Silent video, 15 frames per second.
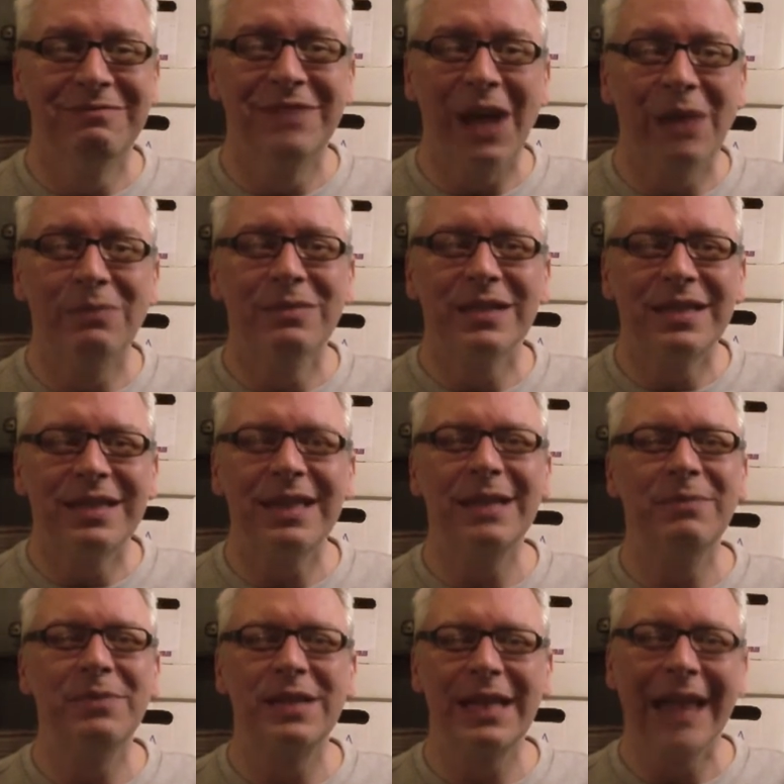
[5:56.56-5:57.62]
don't
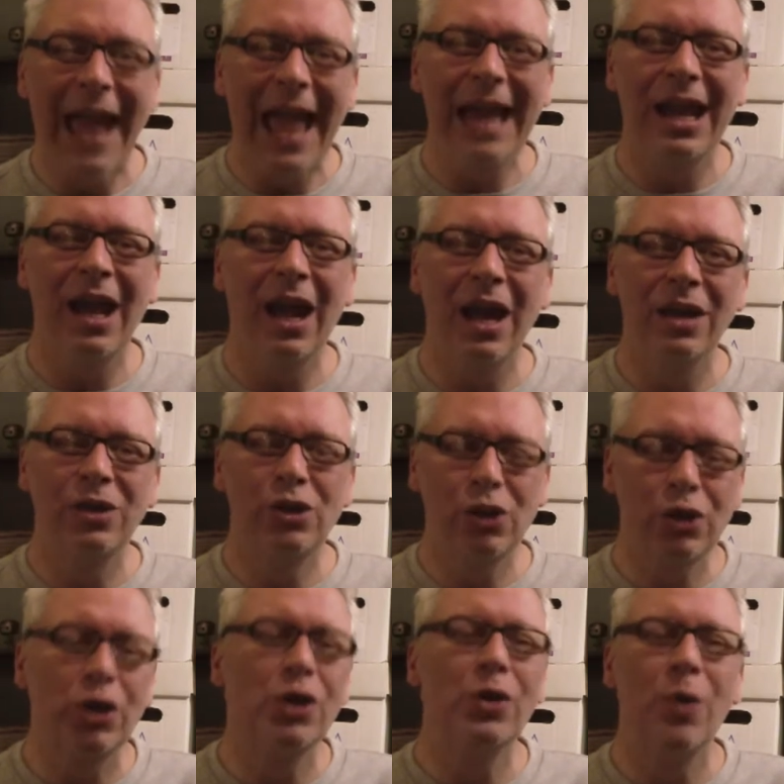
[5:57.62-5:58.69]
seem to get a
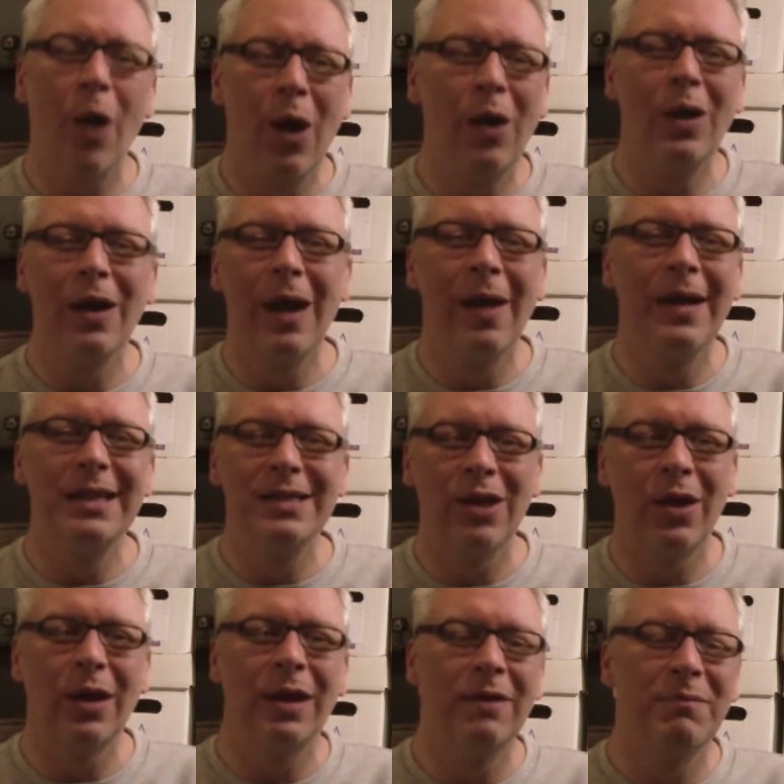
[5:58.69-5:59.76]
true ongoing
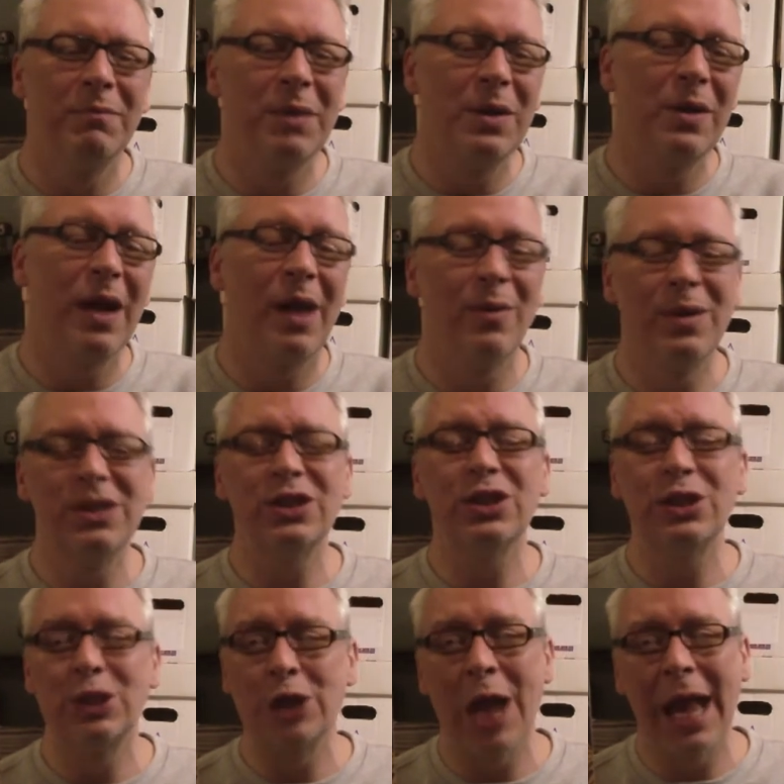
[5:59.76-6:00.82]
title of Moon Knight, which is
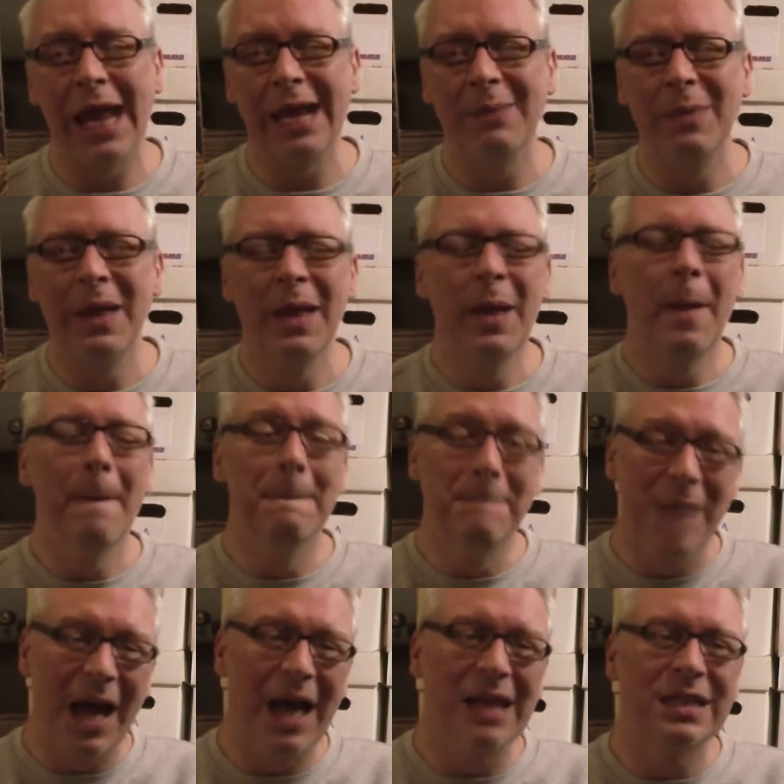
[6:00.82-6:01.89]
a shame.
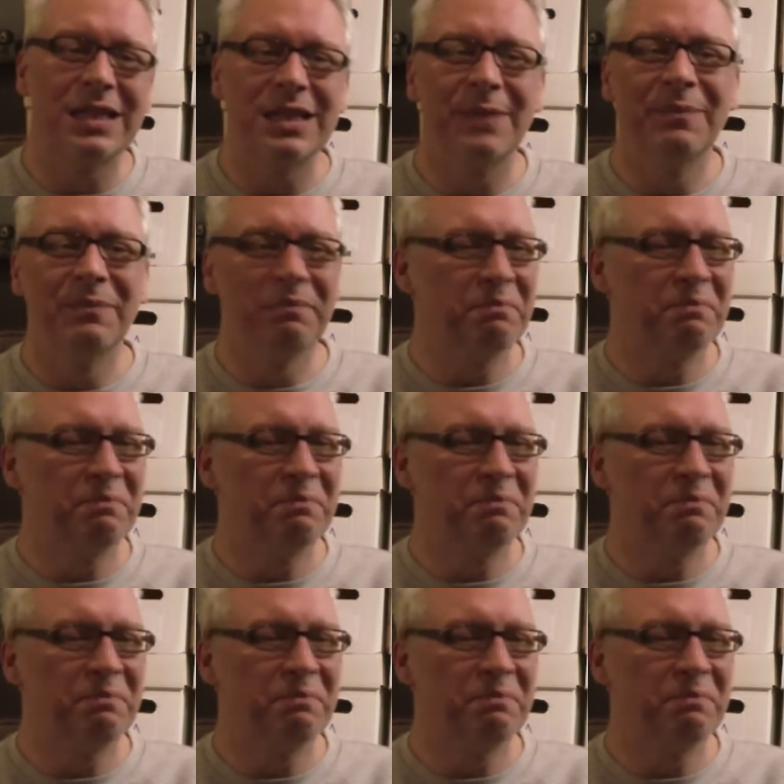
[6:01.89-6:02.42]
But